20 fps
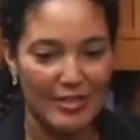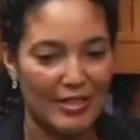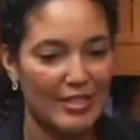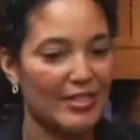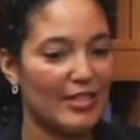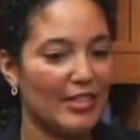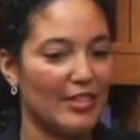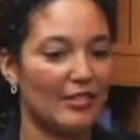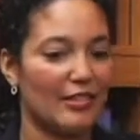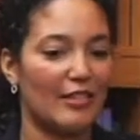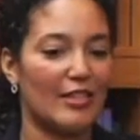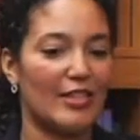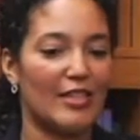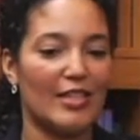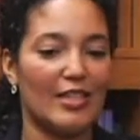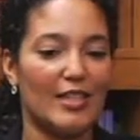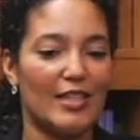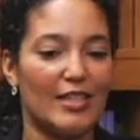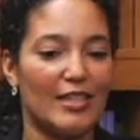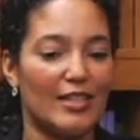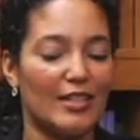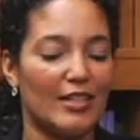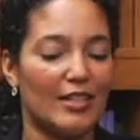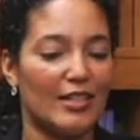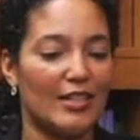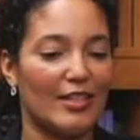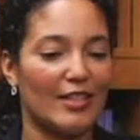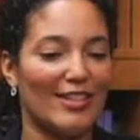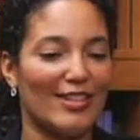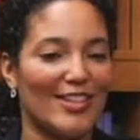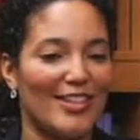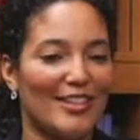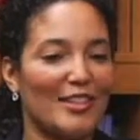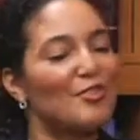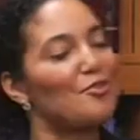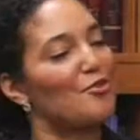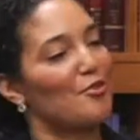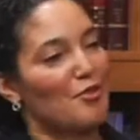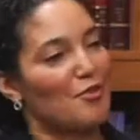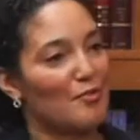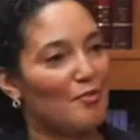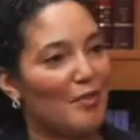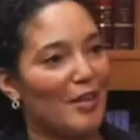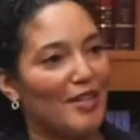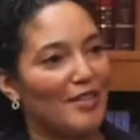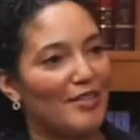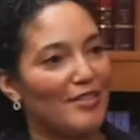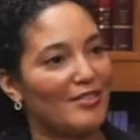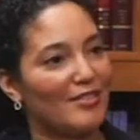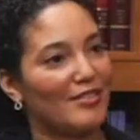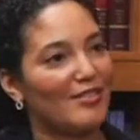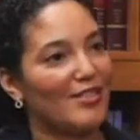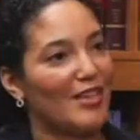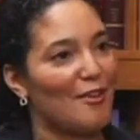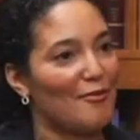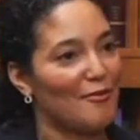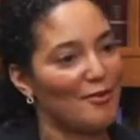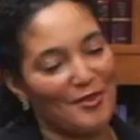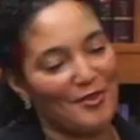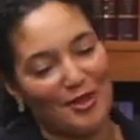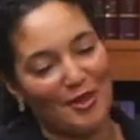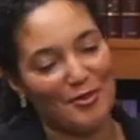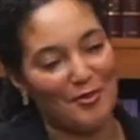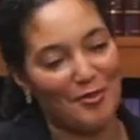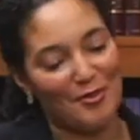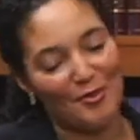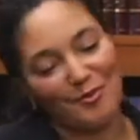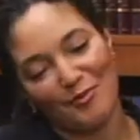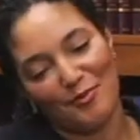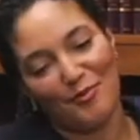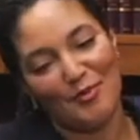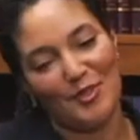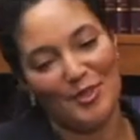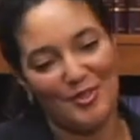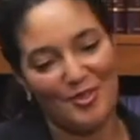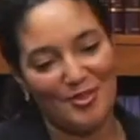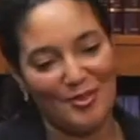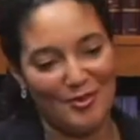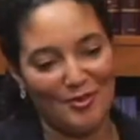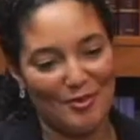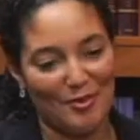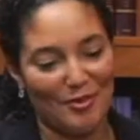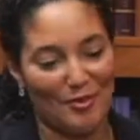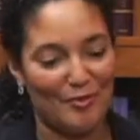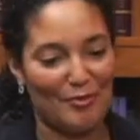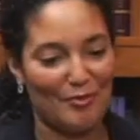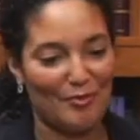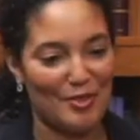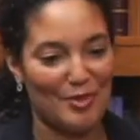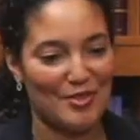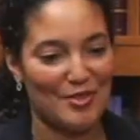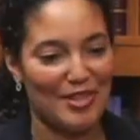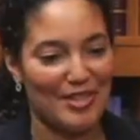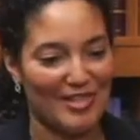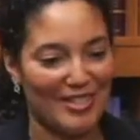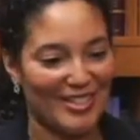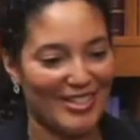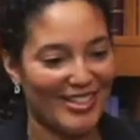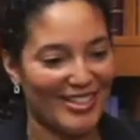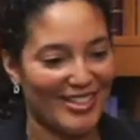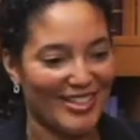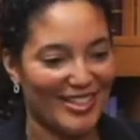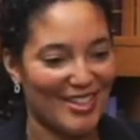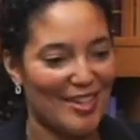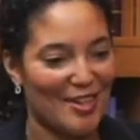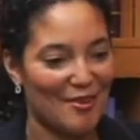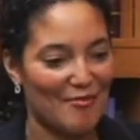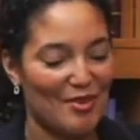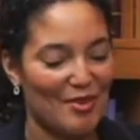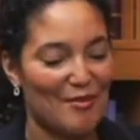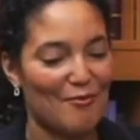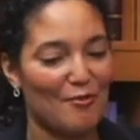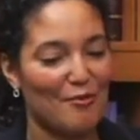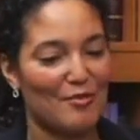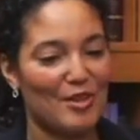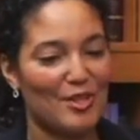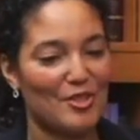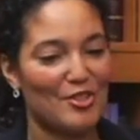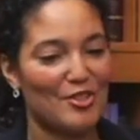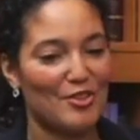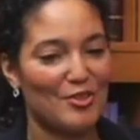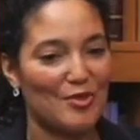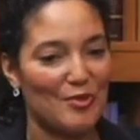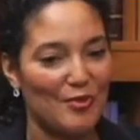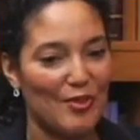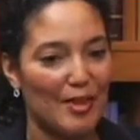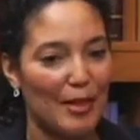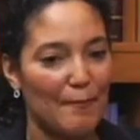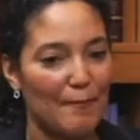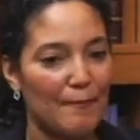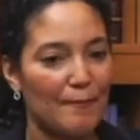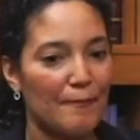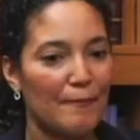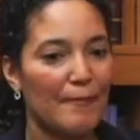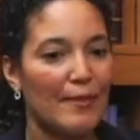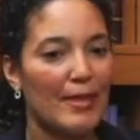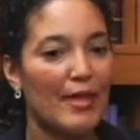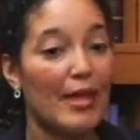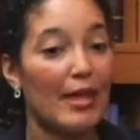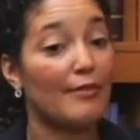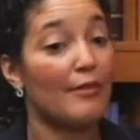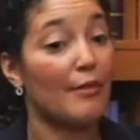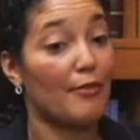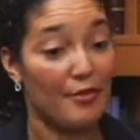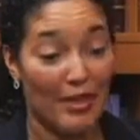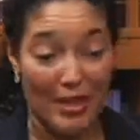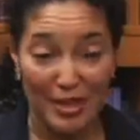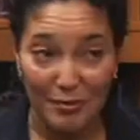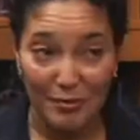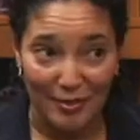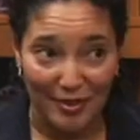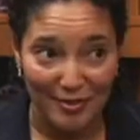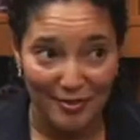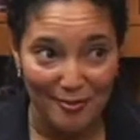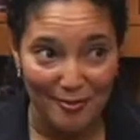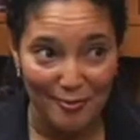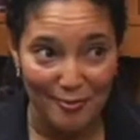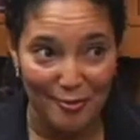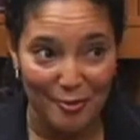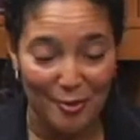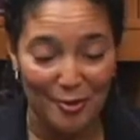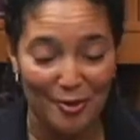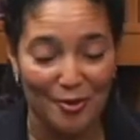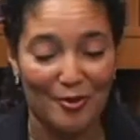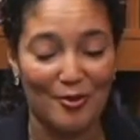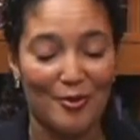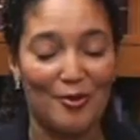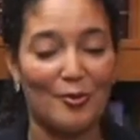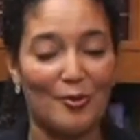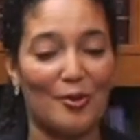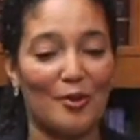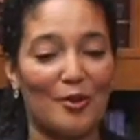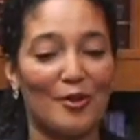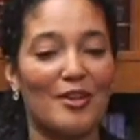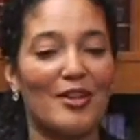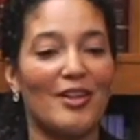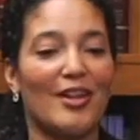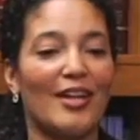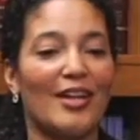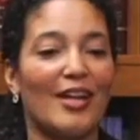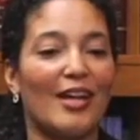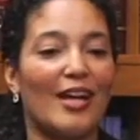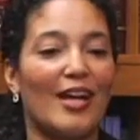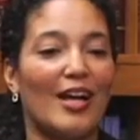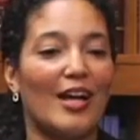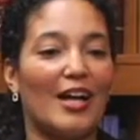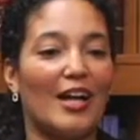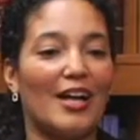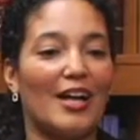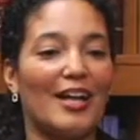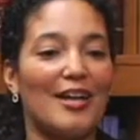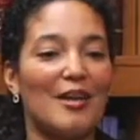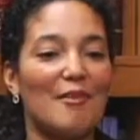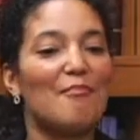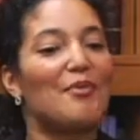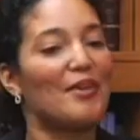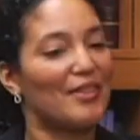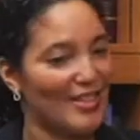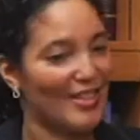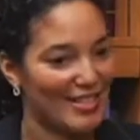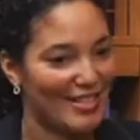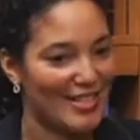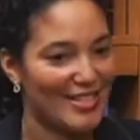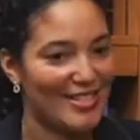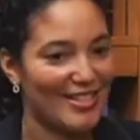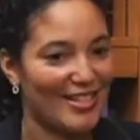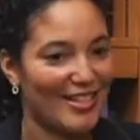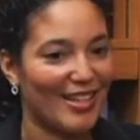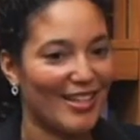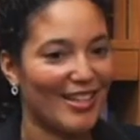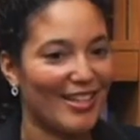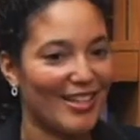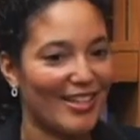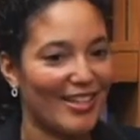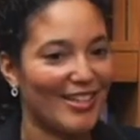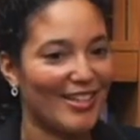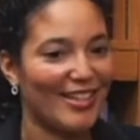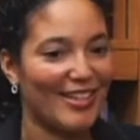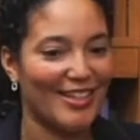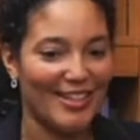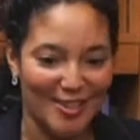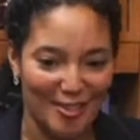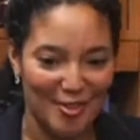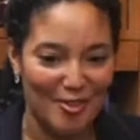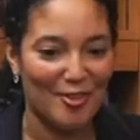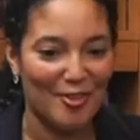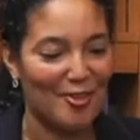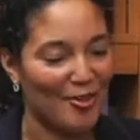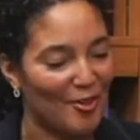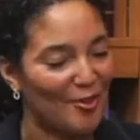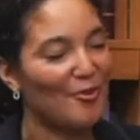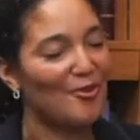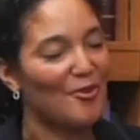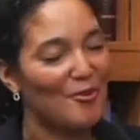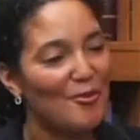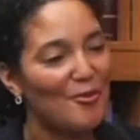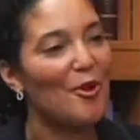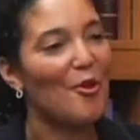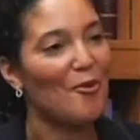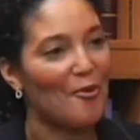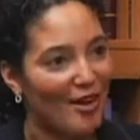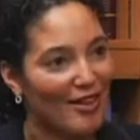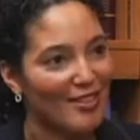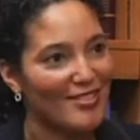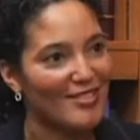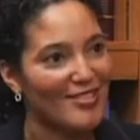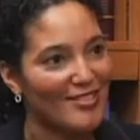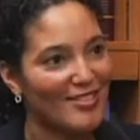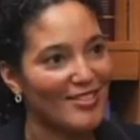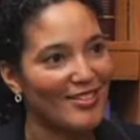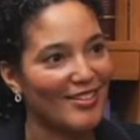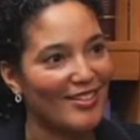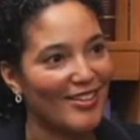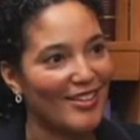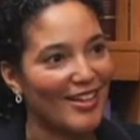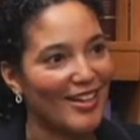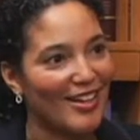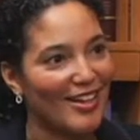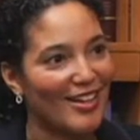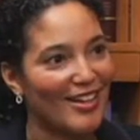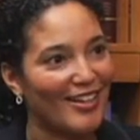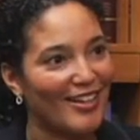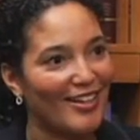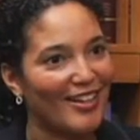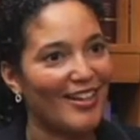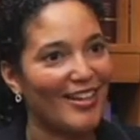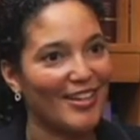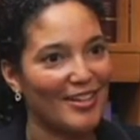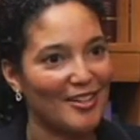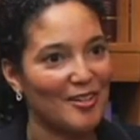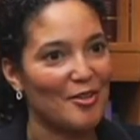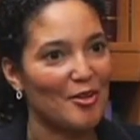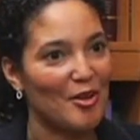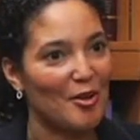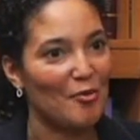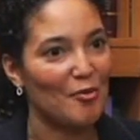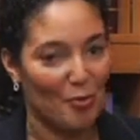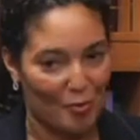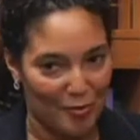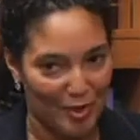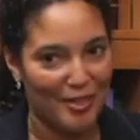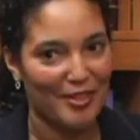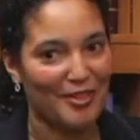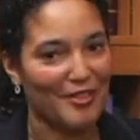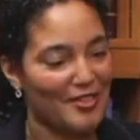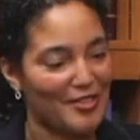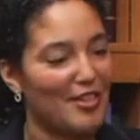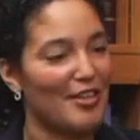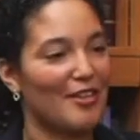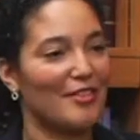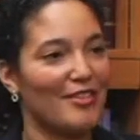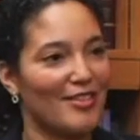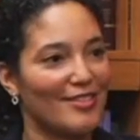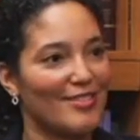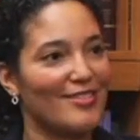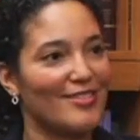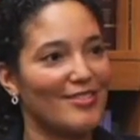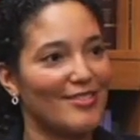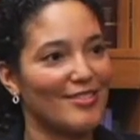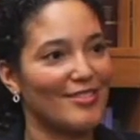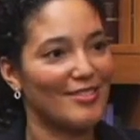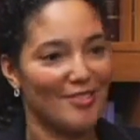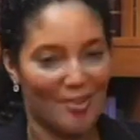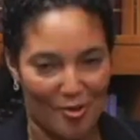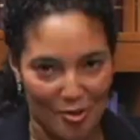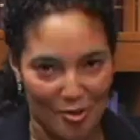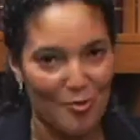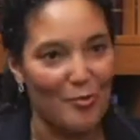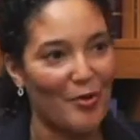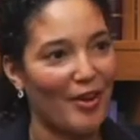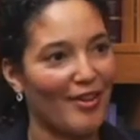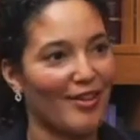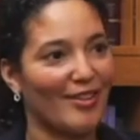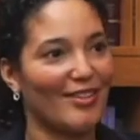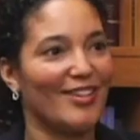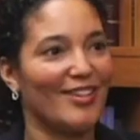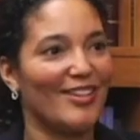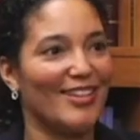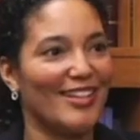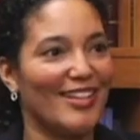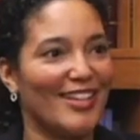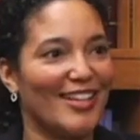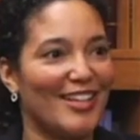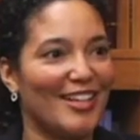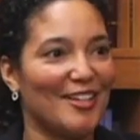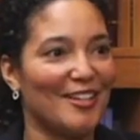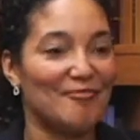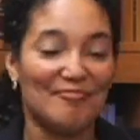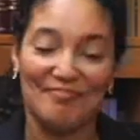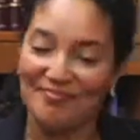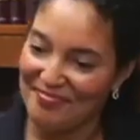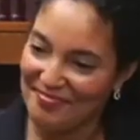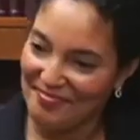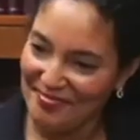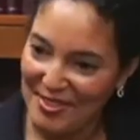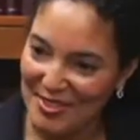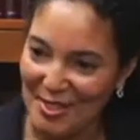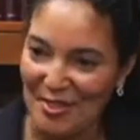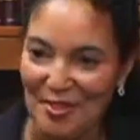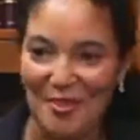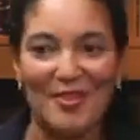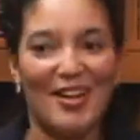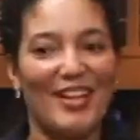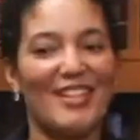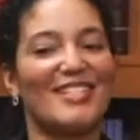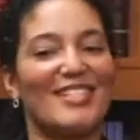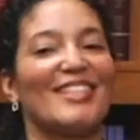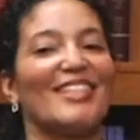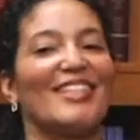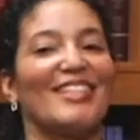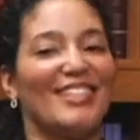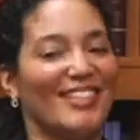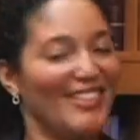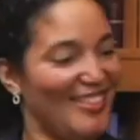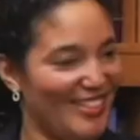intently, and they sort of smiled after I was finished sort of presenting the information to them, and they thanked me for the work, but they did say, you know us, and we're ready to take this all the way. So I said,